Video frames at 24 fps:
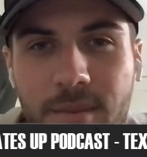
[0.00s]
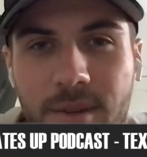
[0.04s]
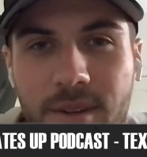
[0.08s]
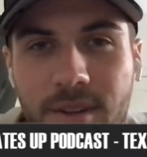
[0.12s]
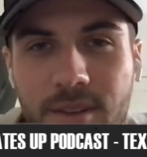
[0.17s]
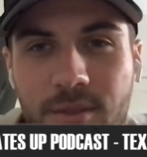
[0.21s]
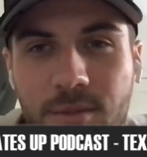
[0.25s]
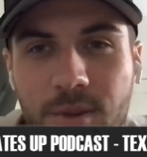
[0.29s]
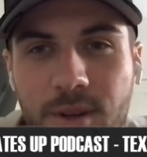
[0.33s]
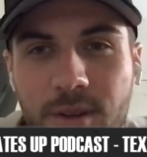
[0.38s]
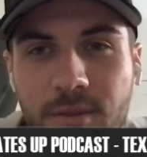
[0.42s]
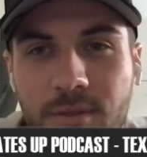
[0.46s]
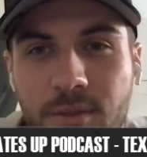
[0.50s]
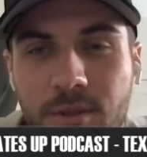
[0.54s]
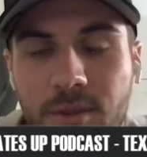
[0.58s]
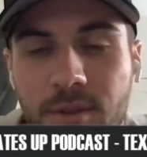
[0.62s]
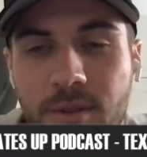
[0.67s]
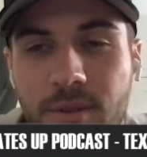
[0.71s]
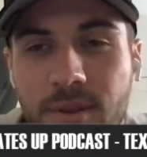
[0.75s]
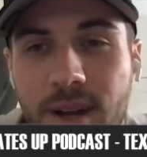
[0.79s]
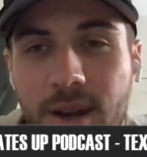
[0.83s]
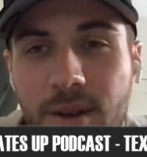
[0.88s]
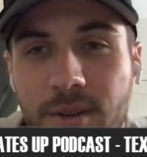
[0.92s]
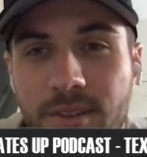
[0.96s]
because
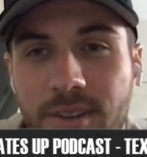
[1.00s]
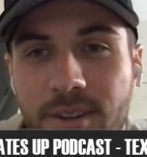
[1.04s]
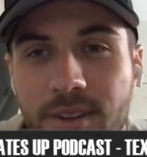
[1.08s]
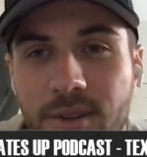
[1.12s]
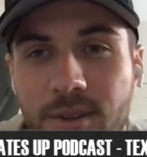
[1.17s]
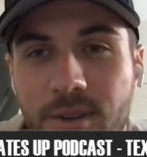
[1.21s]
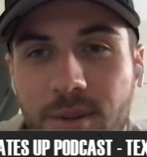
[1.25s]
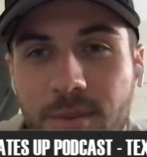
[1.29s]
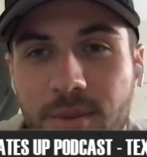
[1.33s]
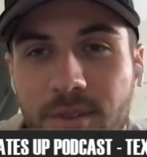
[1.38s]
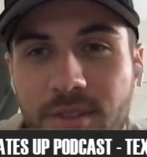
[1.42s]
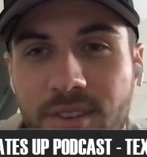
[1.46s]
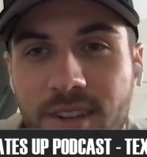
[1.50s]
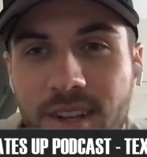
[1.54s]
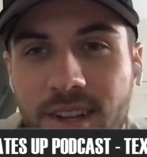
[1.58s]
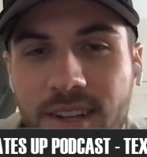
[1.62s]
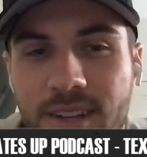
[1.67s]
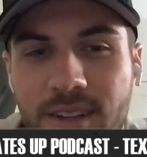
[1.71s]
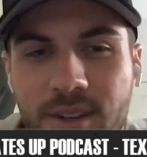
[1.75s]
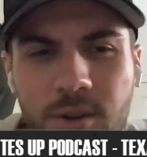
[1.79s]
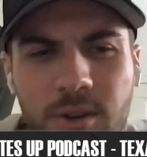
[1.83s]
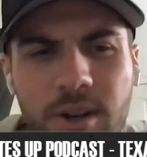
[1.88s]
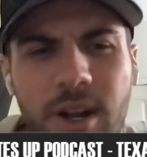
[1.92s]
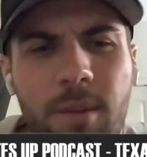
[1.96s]
whenever I was at Oklahoma
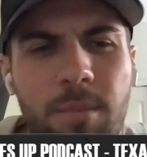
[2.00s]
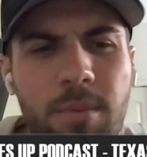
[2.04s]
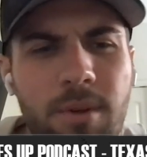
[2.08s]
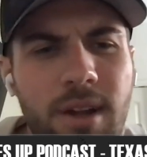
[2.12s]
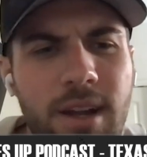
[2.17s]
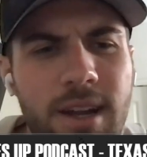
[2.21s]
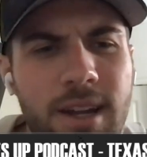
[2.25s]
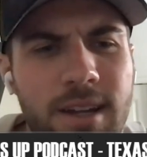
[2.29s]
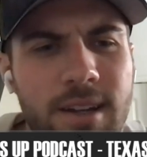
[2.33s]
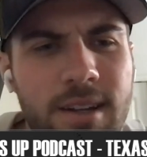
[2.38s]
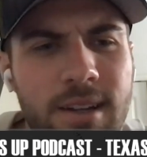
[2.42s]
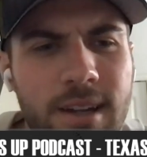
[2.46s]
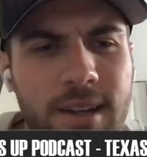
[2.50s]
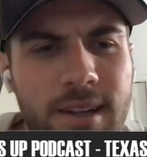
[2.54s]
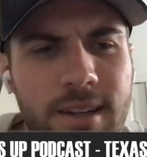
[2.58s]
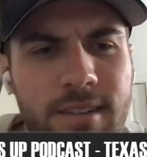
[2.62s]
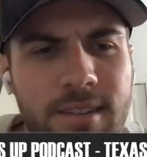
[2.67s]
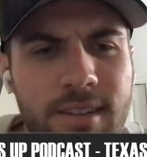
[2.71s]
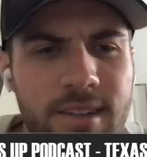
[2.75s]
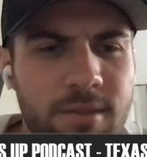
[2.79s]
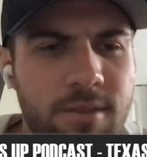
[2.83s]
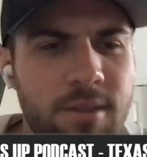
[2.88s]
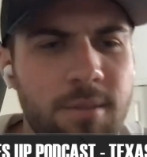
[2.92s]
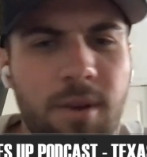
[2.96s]
State, you know, not playing, I
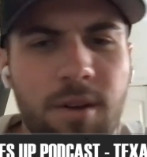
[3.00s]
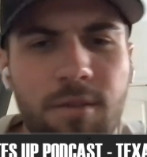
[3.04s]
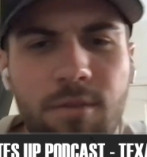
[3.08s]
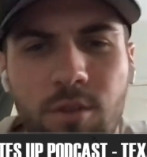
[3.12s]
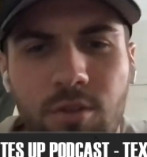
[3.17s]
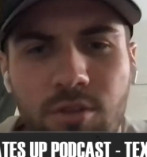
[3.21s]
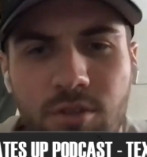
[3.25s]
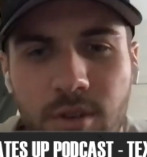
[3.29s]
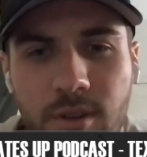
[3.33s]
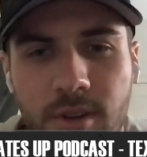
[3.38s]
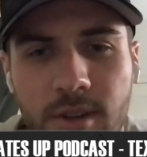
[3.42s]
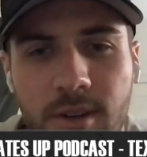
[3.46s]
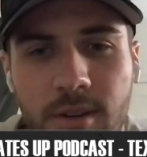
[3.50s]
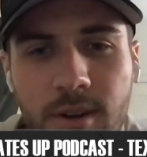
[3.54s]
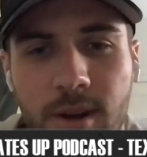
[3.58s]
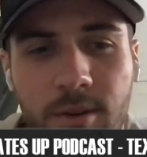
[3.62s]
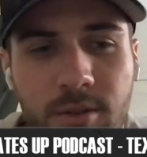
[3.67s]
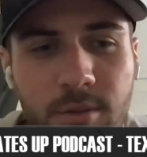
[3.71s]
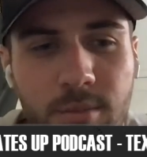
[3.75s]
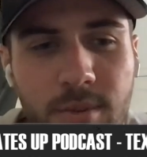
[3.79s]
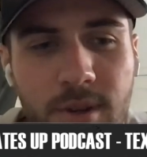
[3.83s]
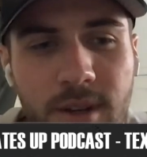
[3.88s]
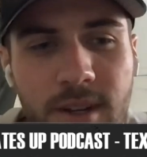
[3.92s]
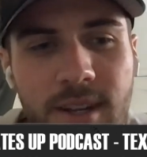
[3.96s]
guess even my first year here, I
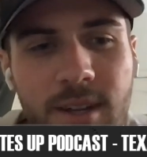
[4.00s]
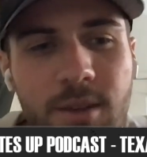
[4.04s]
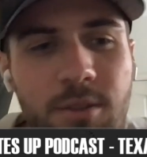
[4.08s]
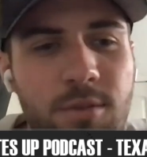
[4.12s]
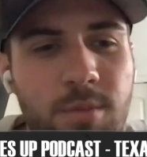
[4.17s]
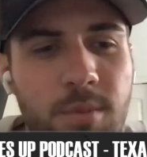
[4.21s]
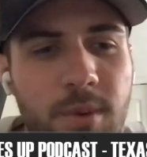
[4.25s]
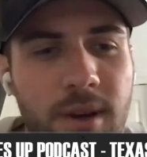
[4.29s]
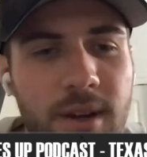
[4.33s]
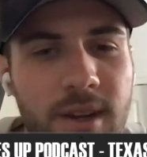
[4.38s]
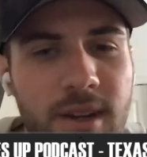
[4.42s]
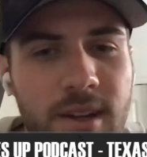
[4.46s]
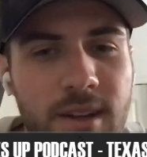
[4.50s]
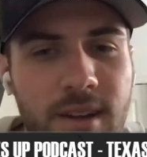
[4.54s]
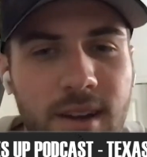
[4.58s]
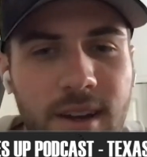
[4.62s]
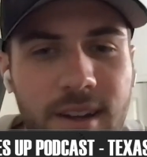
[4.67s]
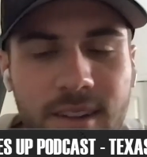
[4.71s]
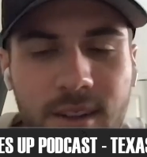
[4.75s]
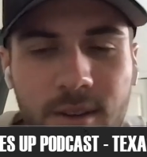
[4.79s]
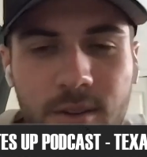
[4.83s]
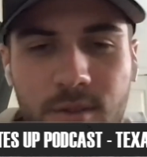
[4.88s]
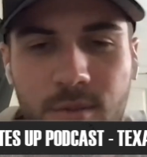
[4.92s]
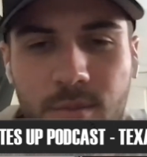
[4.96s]
wasn't playing. He was playing.
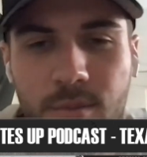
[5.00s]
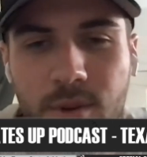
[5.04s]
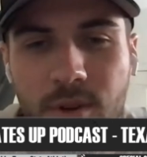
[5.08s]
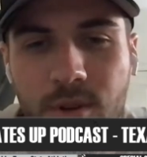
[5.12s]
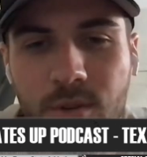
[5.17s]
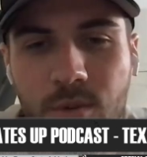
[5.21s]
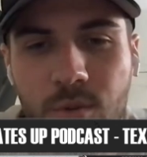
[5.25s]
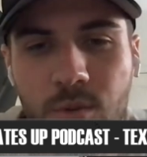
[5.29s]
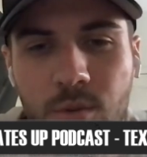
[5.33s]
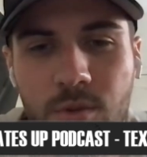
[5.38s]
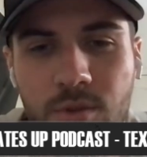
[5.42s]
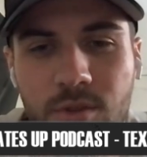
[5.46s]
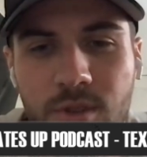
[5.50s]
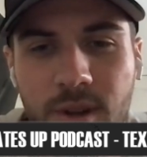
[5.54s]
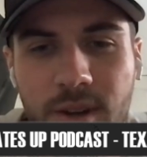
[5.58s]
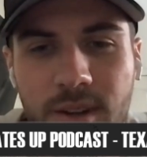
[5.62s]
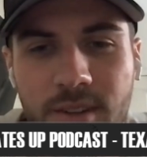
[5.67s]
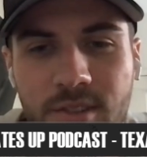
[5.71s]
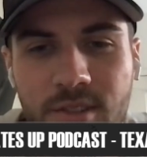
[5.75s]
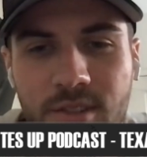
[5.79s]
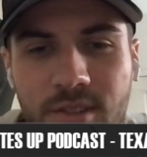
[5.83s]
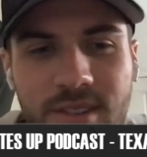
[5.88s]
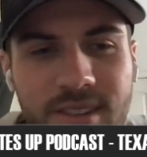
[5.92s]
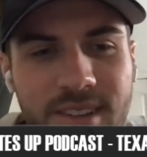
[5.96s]
I thought it was pretty cool, so I
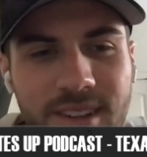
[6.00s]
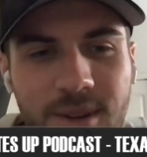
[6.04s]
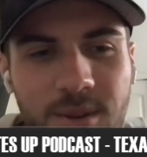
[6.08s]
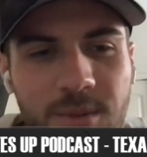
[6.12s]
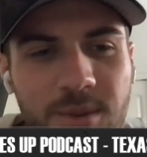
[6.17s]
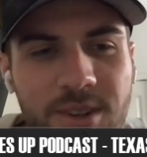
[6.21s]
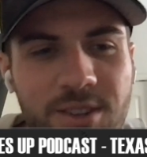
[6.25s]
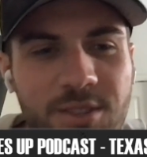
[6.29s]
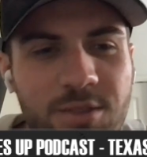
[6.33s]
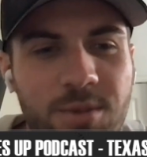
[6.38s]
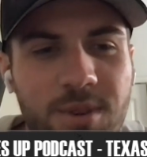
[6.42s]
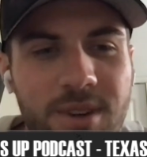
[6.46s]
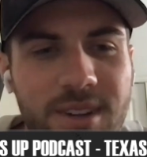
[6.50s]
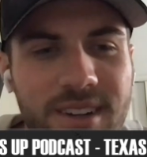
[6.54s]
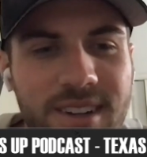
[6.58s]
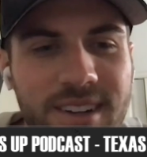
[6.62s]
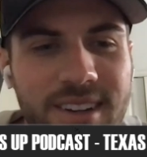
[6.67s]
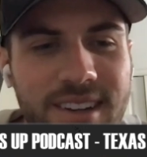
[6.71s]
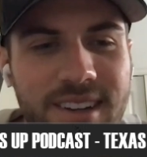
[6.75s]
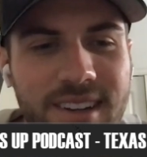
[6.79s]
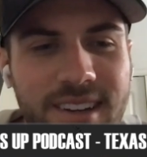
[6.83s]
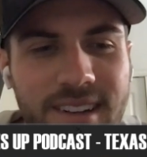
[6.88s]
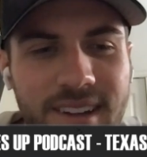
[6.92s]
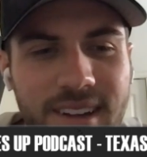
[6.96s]
just you know
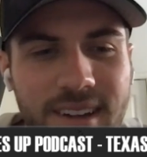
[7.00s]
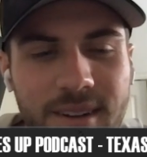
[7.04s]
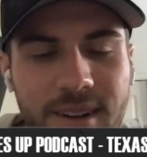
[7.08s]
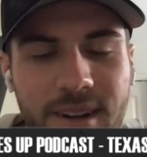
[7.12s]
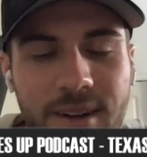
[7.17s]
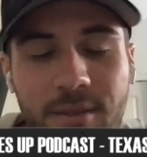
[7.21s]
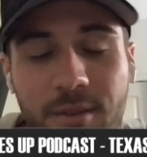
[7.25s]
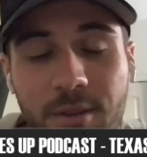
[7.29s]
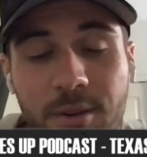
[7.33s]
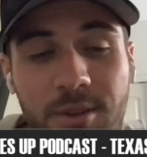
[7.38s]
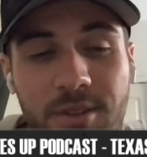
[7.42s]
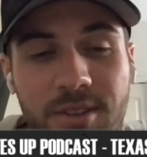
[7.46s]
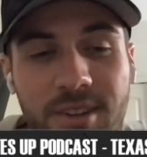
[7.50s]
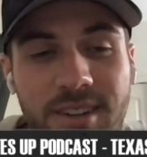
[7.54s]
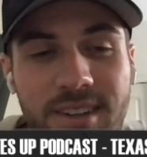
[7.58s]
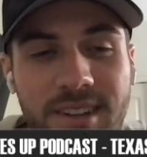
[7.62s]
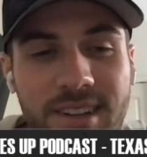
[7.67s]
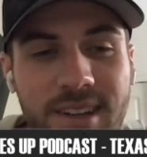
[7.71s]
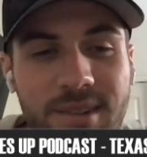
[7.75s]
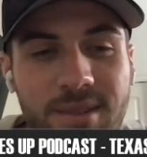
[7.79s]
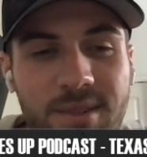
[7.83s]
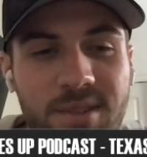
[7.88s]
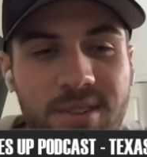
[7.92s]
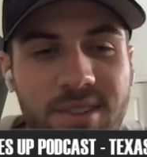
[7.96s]
retweeted, and I, have always done
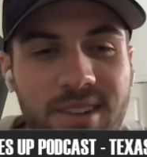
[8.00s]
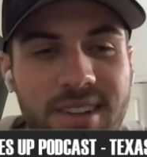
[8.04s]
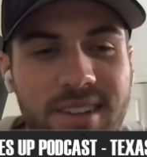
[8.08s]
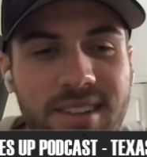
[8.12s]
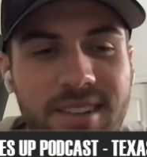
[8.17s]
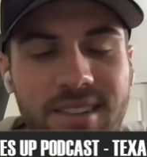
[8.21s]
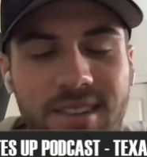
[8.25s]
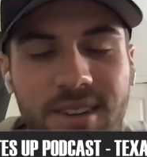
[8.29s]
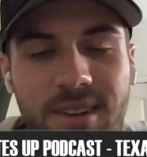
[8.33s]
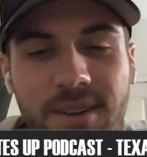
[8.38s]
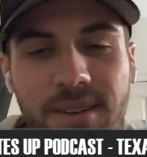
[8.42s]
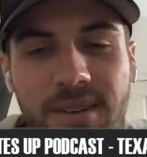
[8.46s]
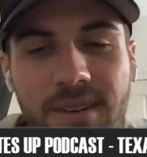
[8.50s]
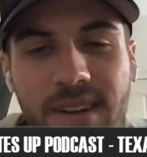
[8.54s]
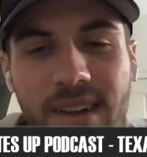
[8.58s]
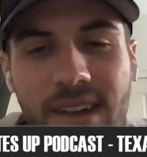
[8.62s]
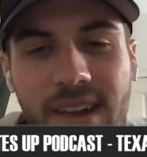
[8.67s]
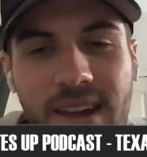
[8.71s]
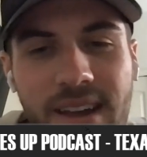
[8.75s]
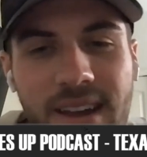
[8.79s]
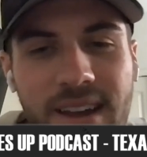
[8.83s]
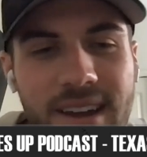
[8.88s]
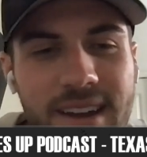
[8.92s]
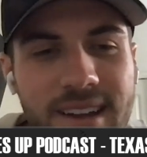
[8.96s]
it ever since. So
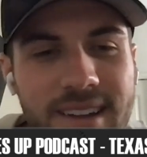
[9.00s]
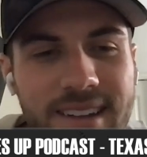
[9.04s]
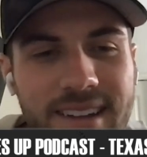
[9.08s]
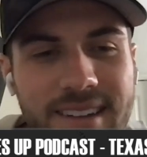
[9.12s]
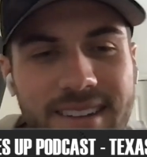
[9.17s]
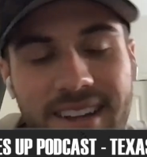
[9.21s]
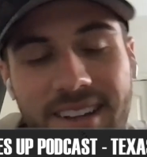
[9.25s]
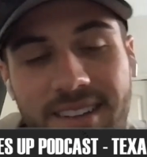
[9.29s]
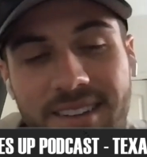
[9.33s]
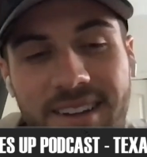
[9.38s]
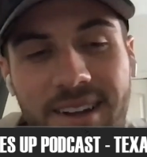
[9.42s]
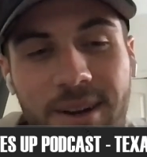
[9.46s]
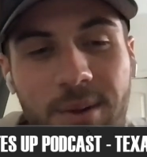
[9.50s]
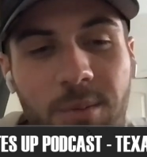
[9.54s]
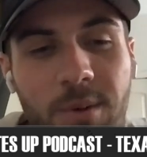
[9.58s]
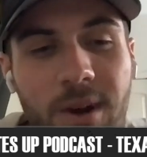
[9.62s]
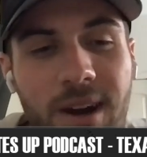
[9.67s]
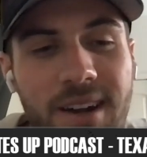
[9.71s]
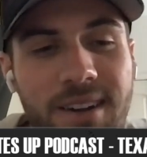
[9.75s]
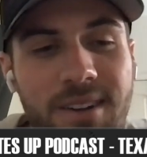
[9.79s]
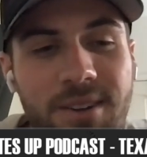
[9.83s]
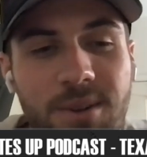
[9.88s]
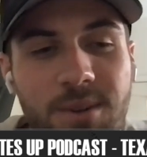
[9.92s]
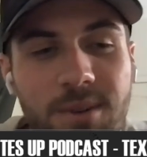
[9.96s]
that, that's kind of
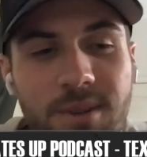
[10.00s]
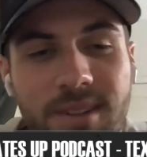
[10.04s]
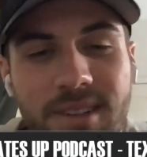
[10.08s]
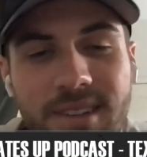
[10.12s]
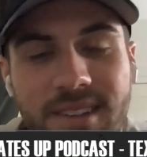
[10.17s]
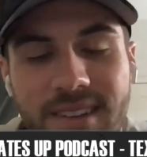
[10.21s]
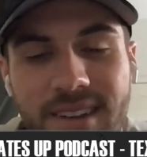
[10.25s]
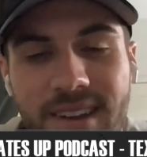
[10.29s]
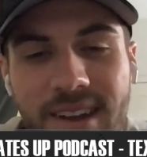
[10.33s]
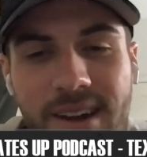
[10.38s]
why I do it.